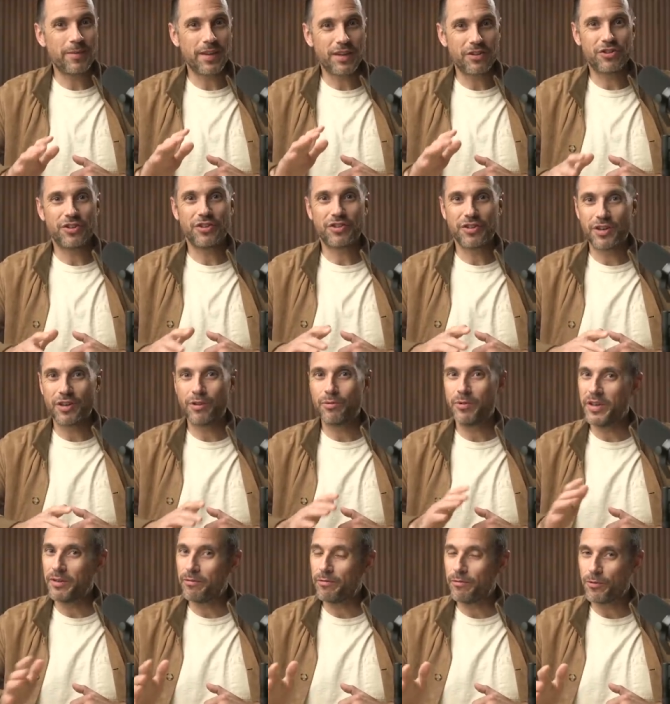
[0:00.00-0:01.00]
that's just going to
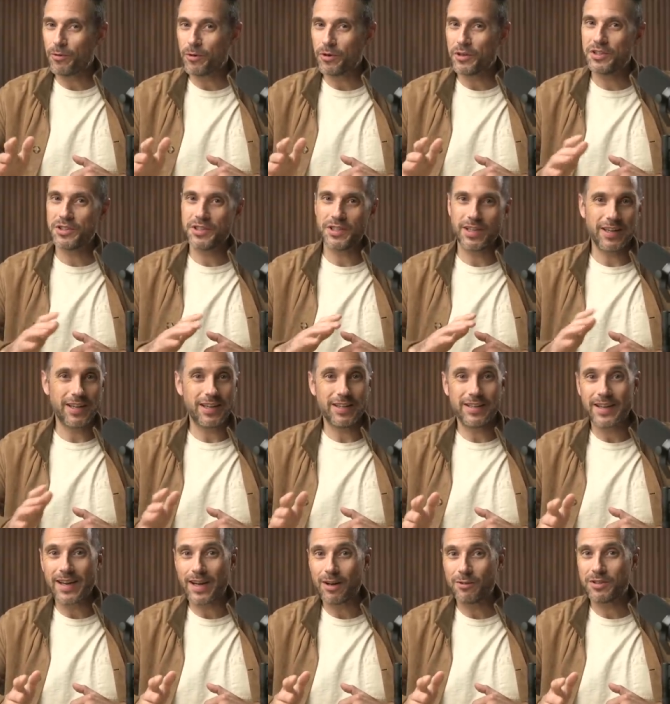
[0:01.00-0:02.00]
reinforce any
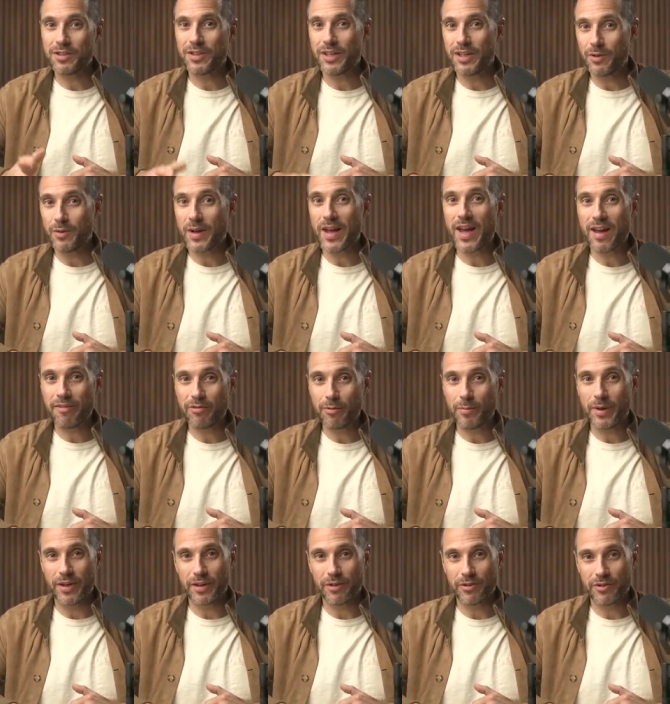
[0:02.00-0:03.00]
doubts that you have
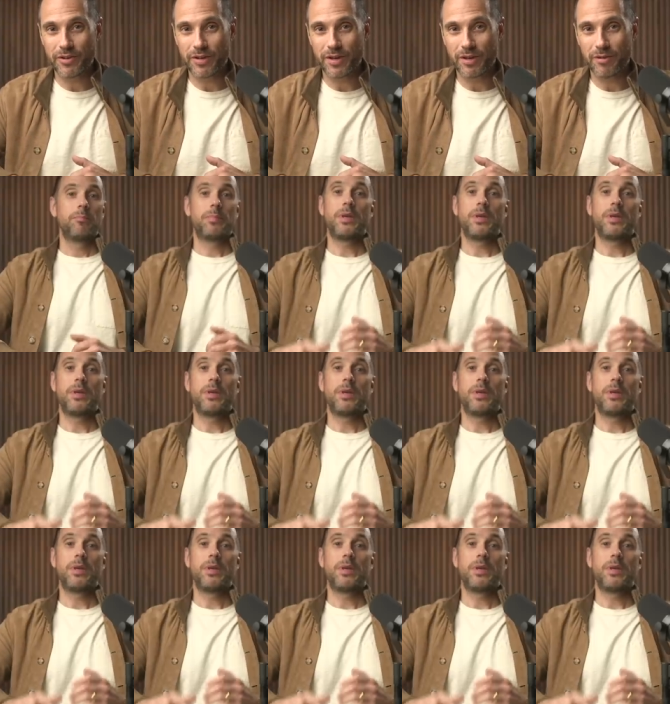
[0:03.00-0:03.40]
about yourself.